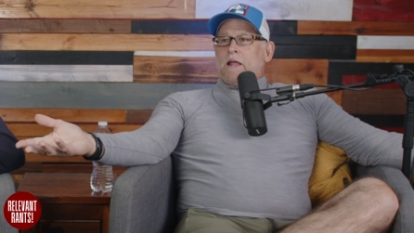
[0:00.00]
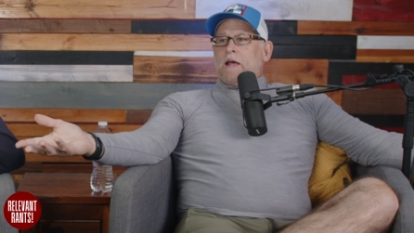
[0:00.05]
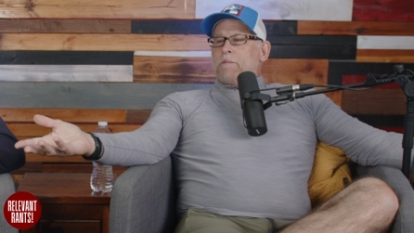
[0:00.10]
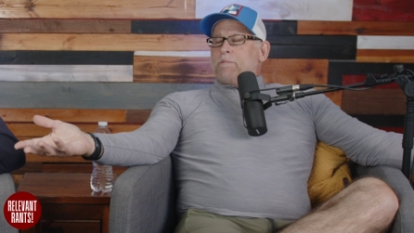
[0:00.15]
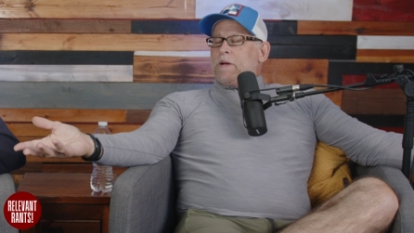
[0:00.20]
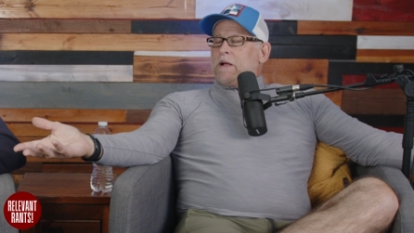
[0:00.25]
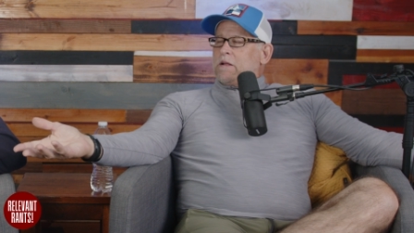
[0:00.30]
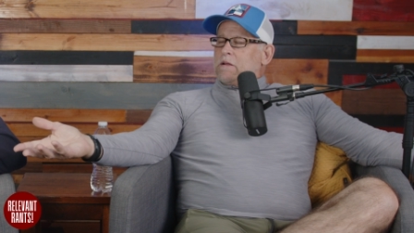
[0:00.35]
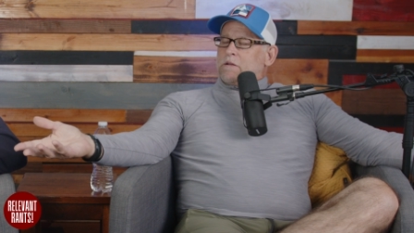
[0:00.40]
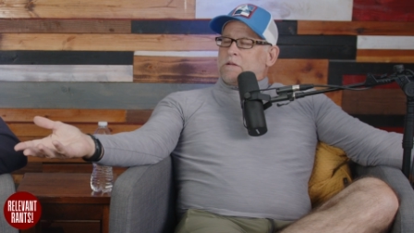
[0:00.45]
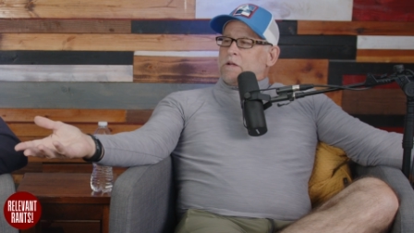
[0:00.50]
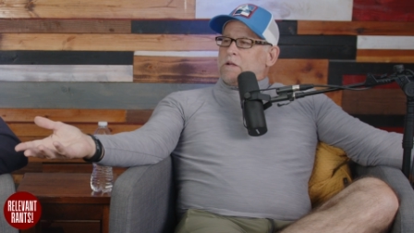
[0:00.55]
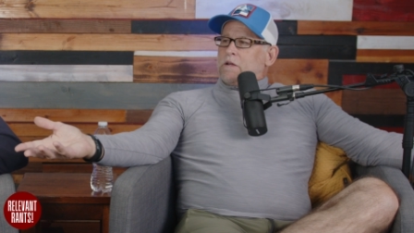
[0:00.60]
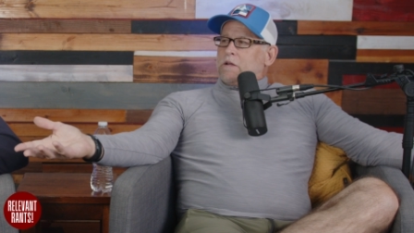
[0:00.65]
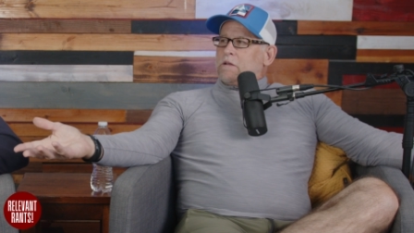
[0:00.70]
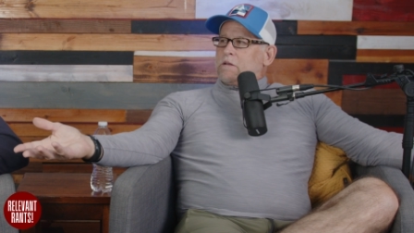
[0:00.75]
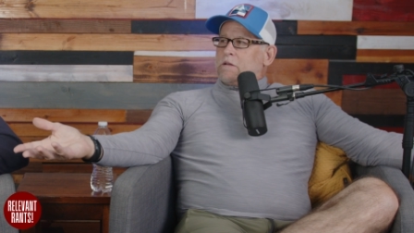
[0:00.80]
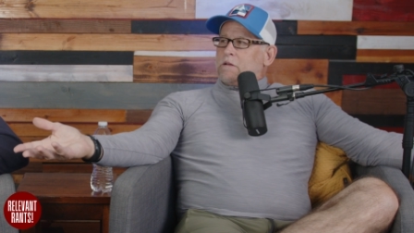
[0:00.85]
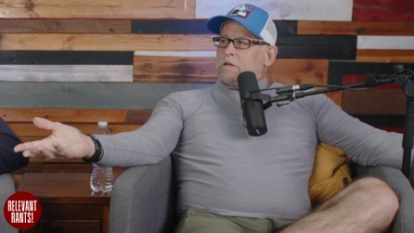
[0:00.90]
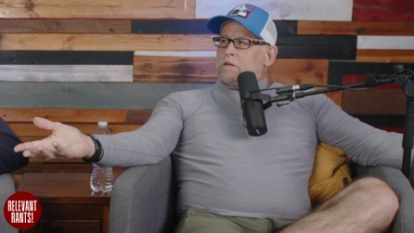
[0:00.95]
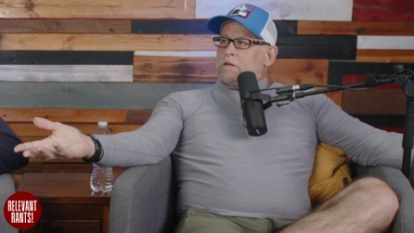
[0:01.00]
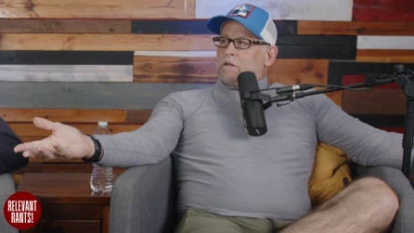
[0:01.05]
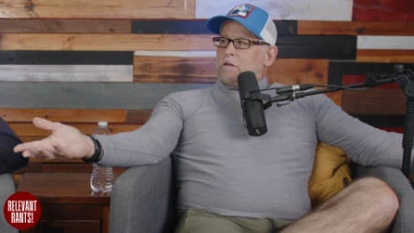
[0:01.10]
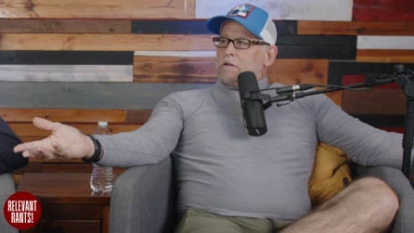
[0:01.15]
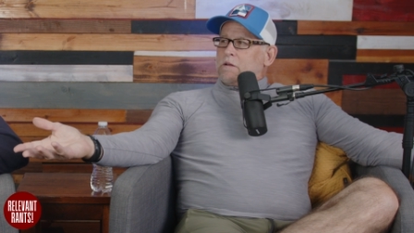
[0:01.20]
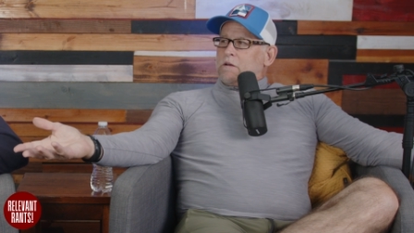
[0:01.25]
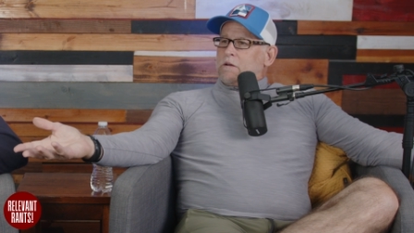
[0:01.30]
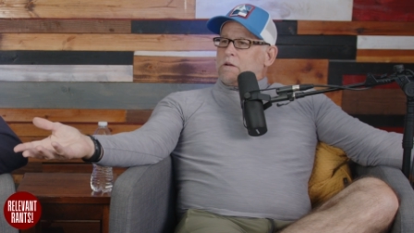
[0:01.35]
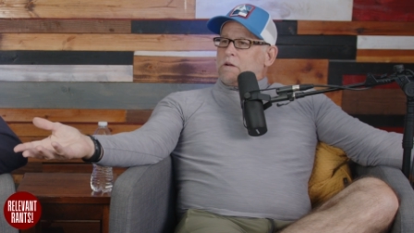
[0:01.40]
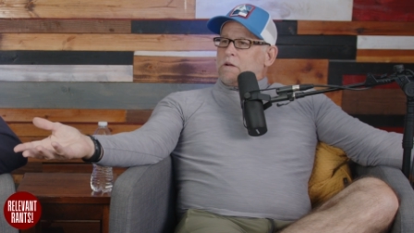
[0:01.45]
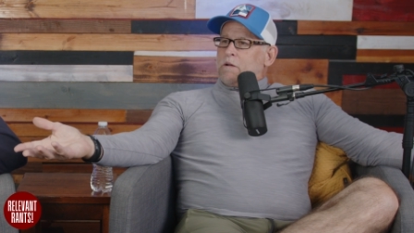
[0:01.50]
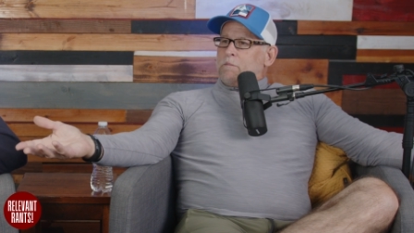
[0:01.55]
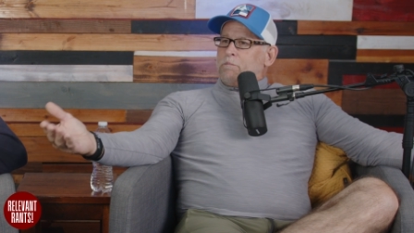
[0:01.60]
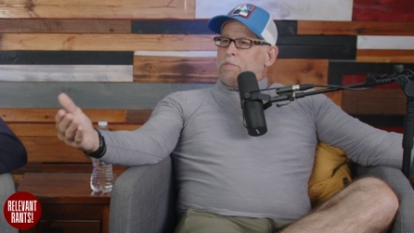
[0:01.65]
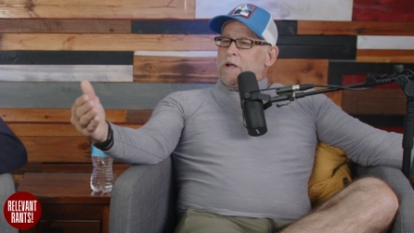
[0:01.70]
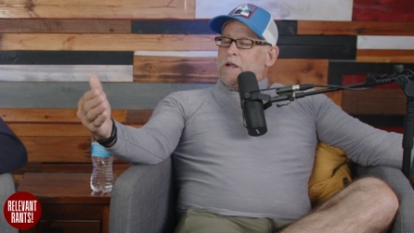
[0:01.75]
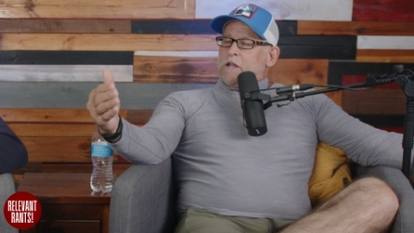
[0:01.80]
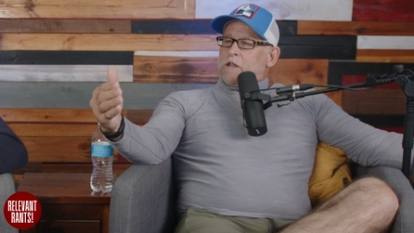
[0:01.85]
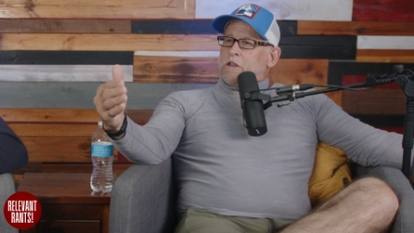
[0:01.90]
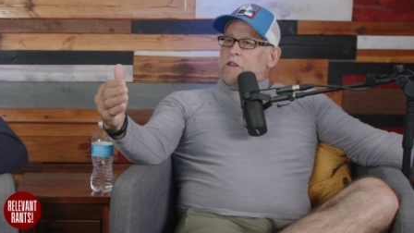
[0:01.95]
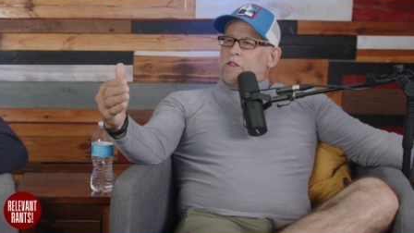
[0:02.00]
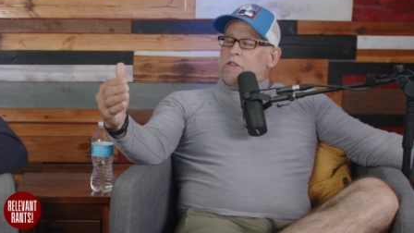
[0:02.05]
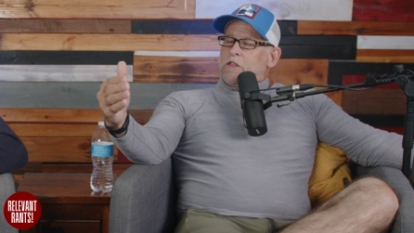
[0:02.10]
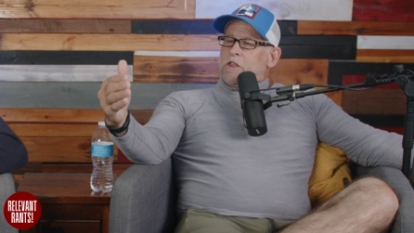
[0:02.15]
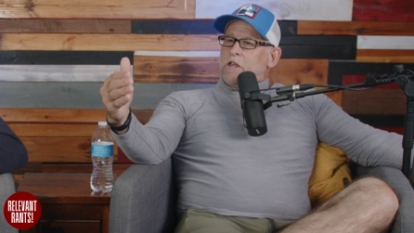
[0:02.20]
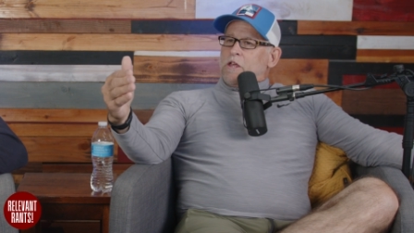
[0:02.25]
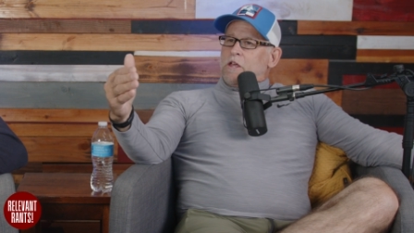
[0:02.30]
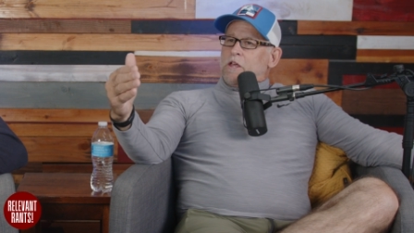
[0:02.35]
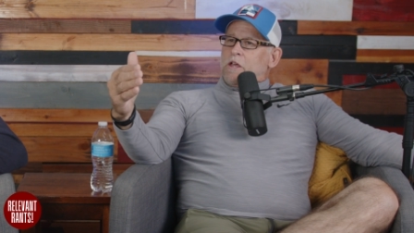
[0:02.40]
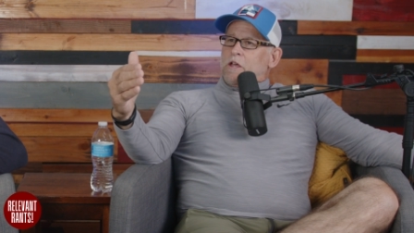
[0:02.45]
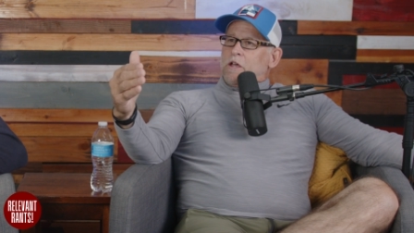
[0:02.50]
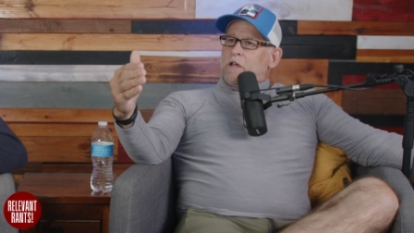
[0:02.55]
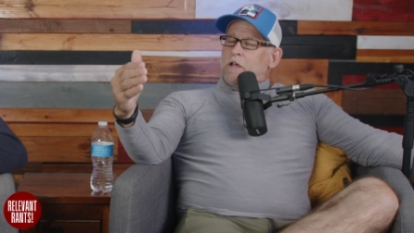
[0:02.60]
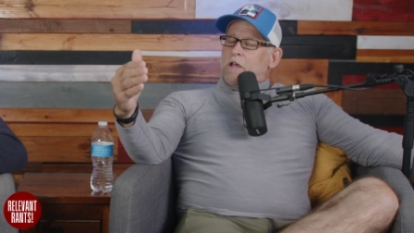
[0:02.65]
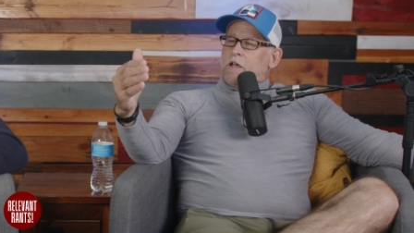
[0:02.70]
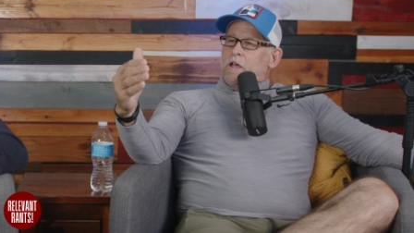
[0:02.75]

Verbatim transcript: like Palestinians. Yeah. But it's the